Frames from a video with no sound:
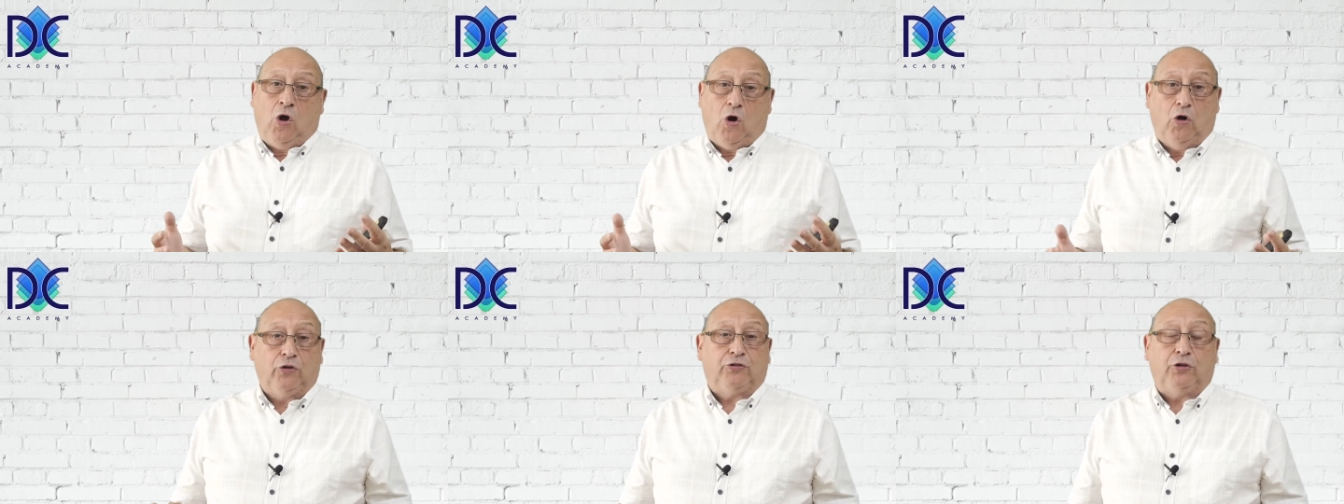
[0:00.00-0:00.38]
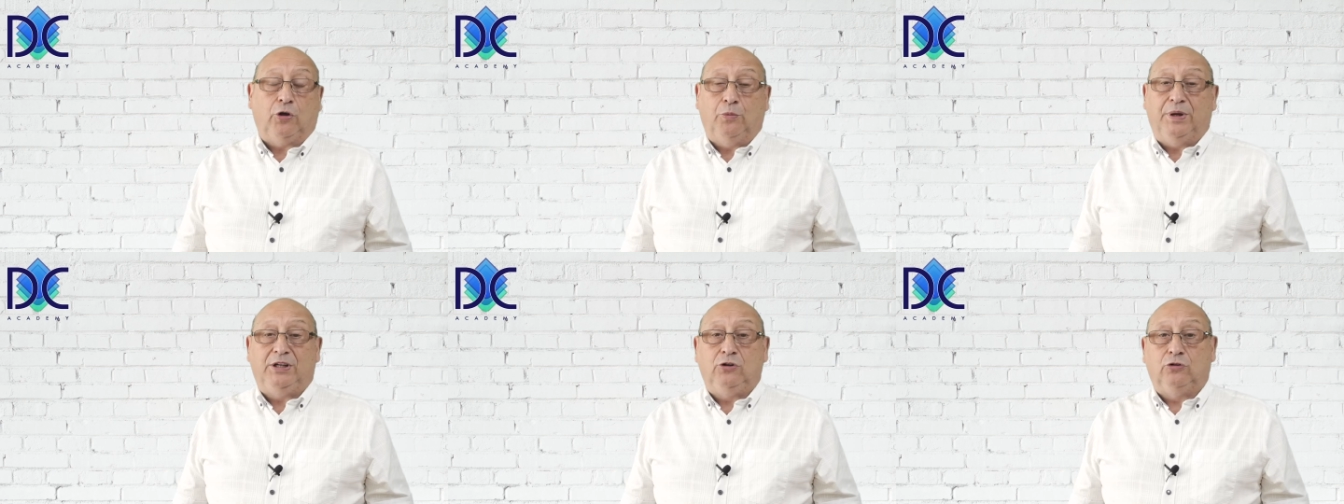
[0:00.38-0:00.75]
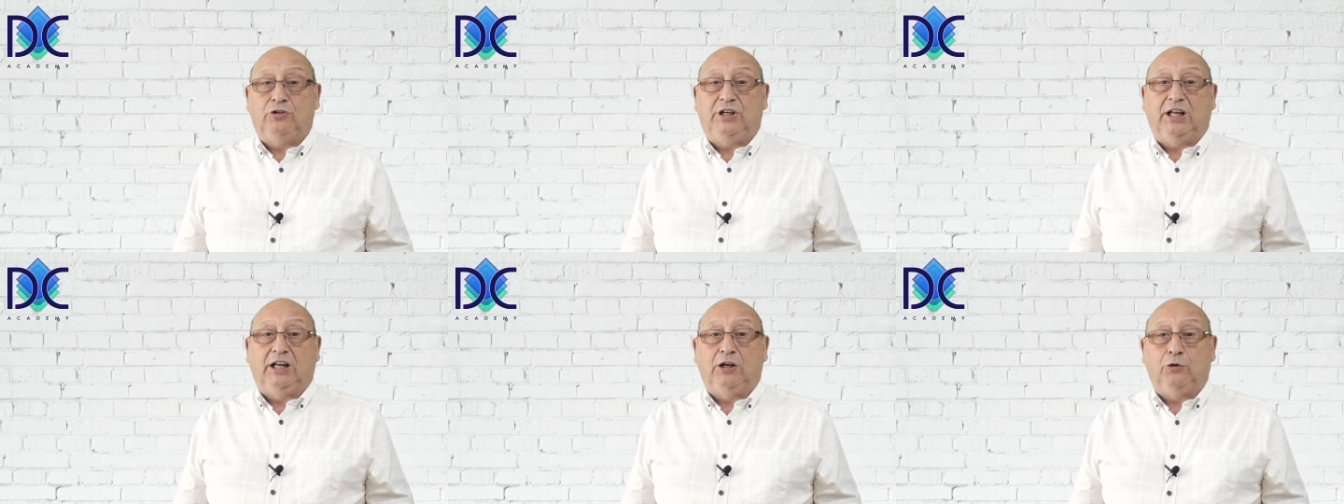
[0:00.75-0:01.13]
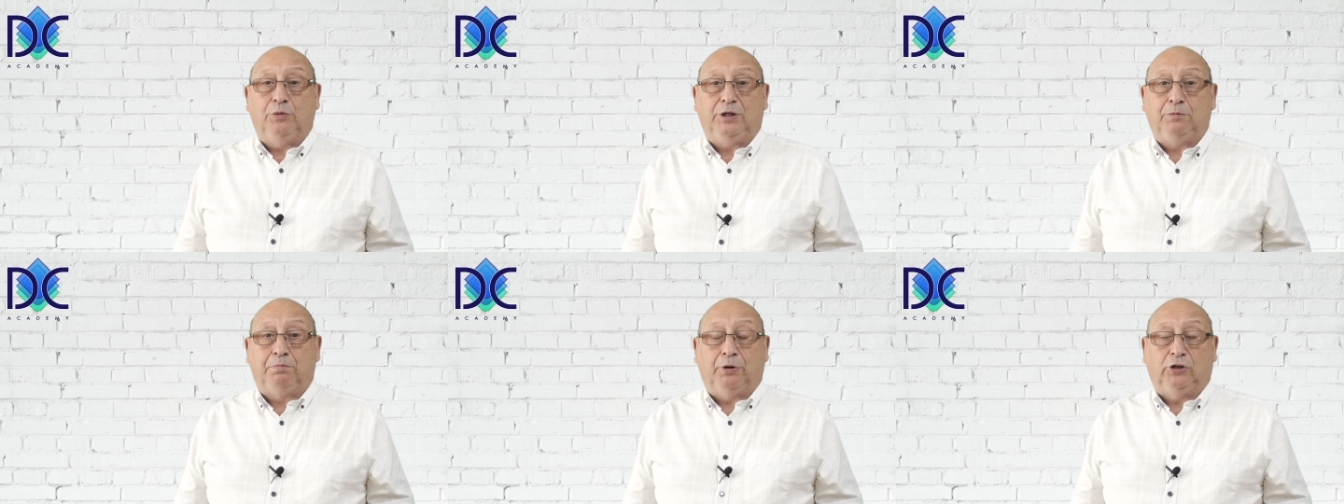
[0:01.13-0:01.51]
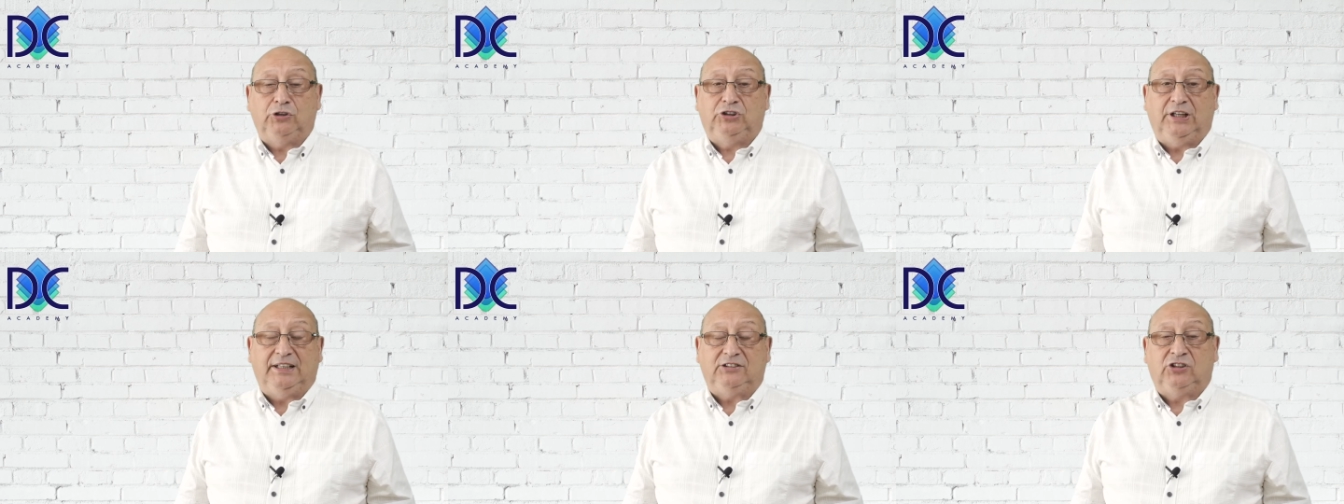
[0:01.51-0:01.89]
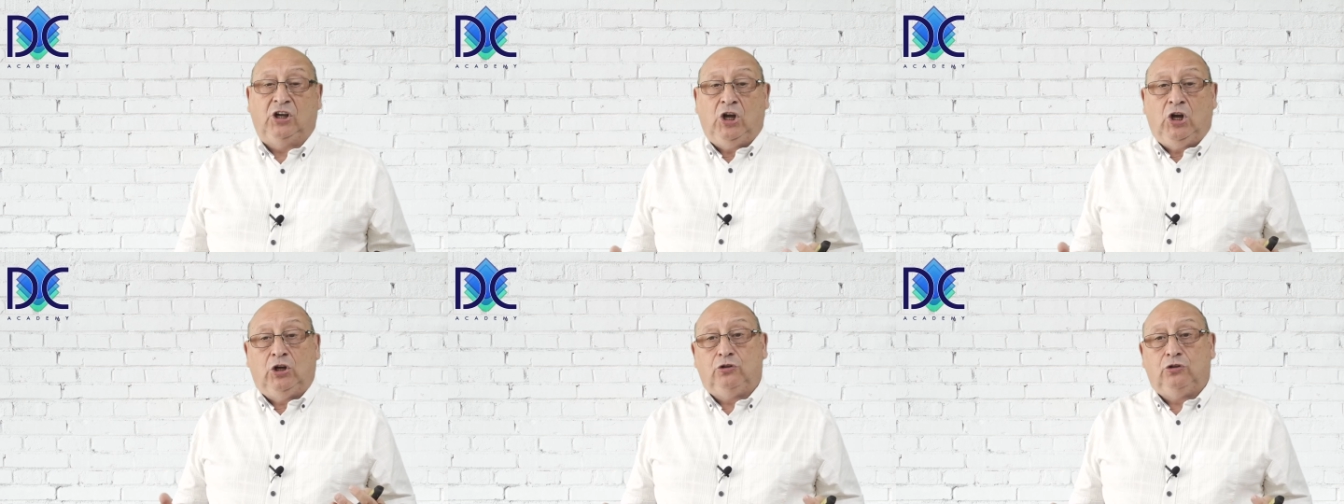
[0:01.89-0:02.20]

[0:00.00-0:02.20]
also, when you're dealing with projects,